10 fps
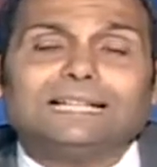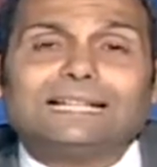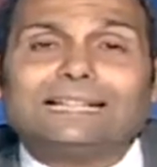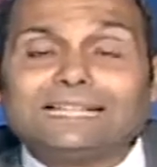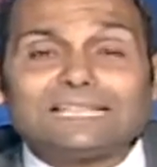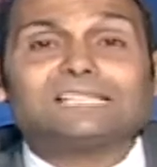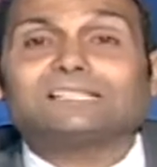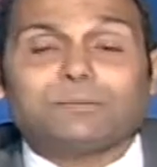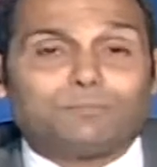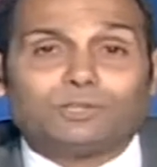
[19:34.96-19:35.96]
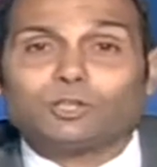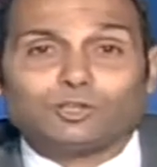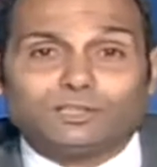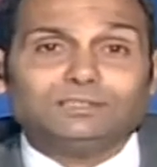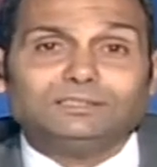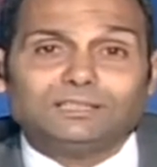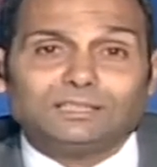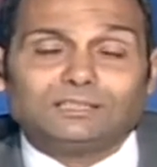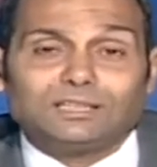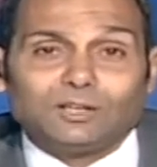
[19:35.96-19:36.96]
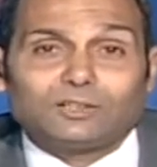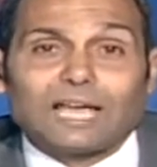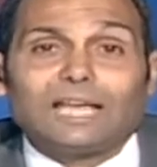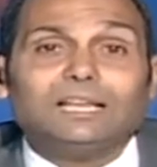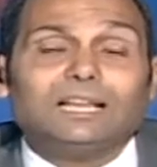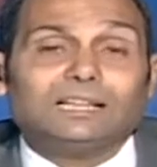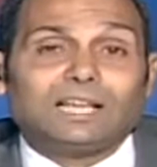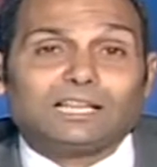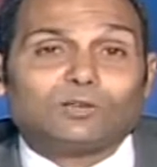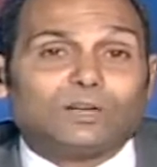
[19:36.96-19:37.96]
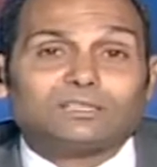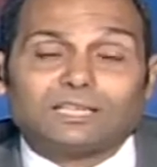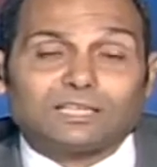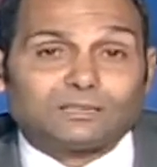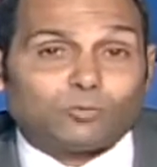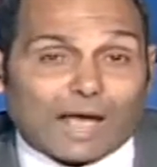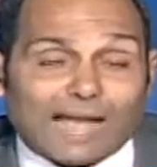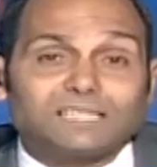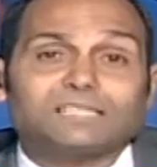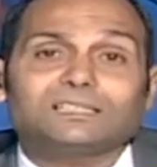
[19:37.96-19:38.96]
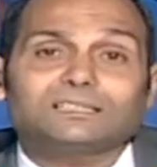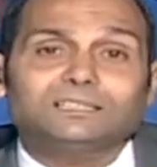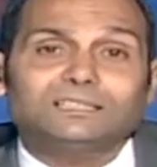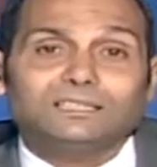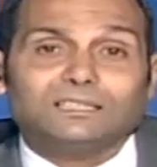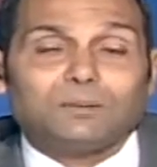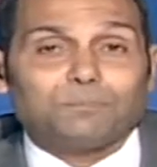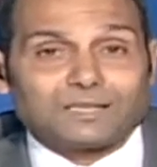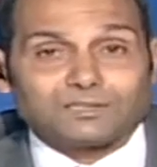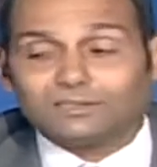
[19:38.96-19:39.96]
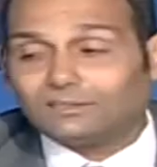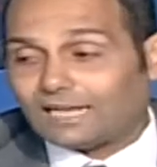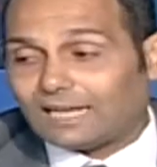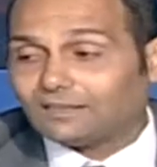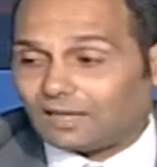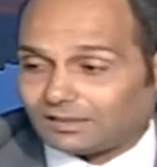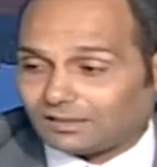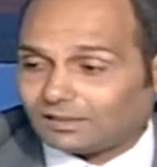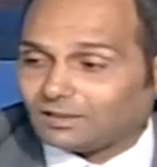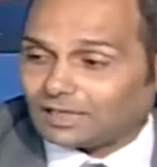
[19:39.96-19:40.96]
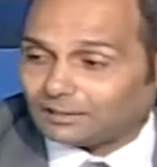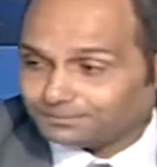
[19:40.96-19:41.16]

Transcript: less temperature, okay, like what? Like wax, butter, and ice. Okay.